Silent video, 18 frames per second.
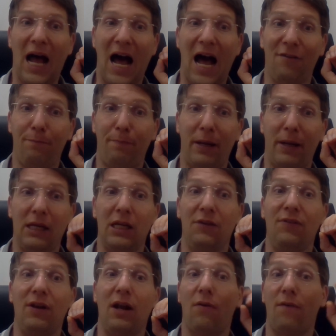I have pain
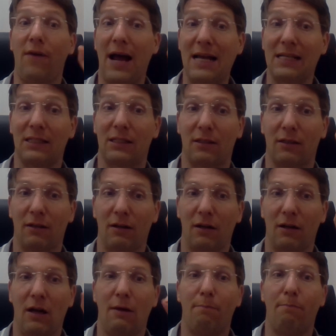even at rest.
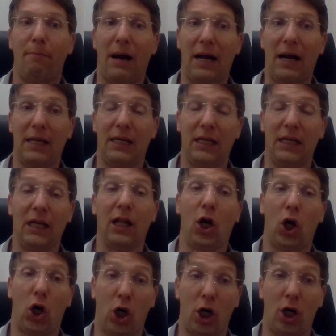My
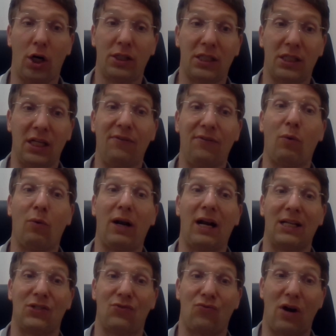heel hurts even
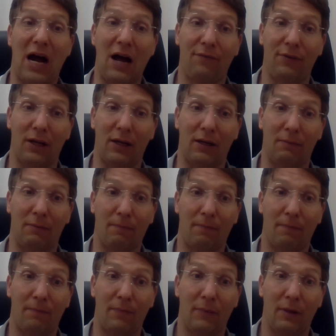when I'm driving.
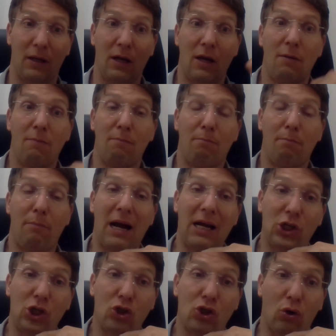
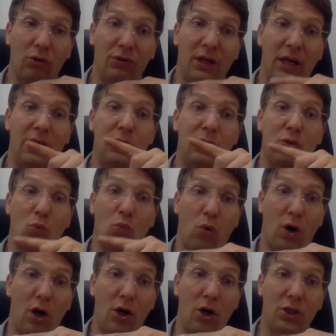My shoulder is
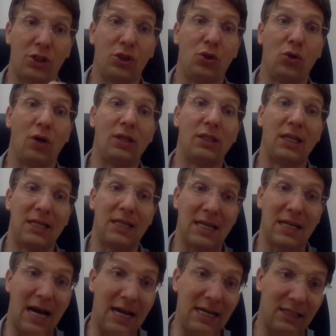worse during the
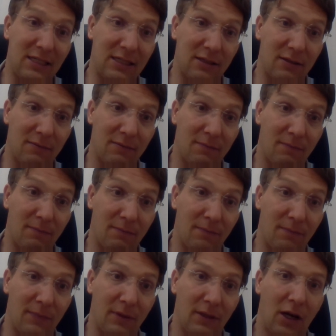night.
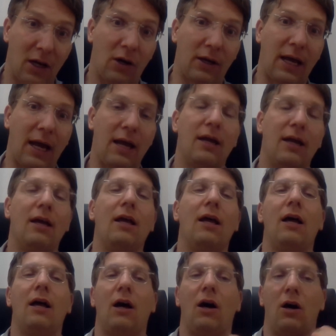Okay.
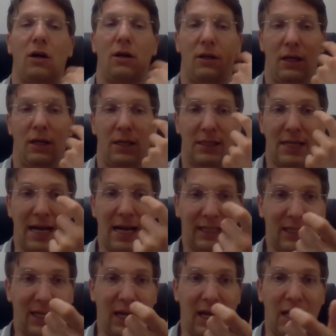In
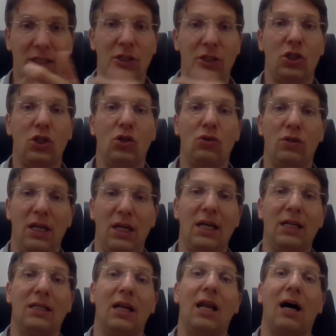that case, you
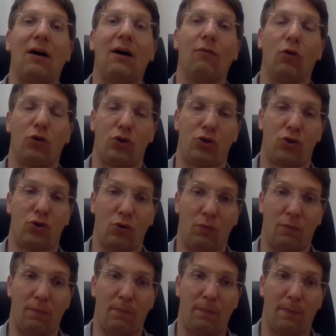need the level
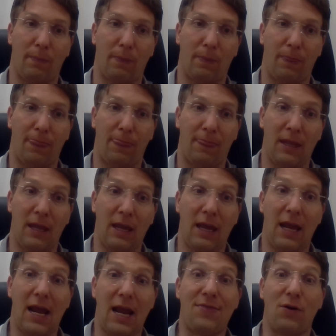2.
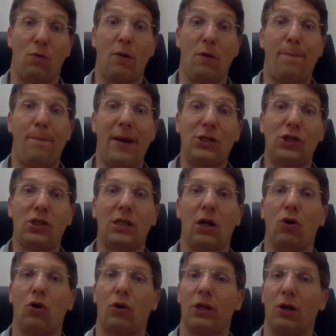And the real patient
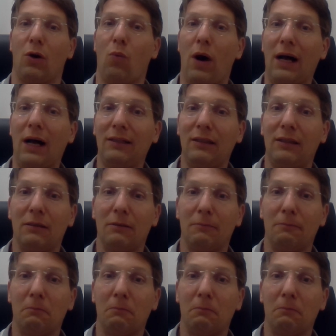say, look, you know what?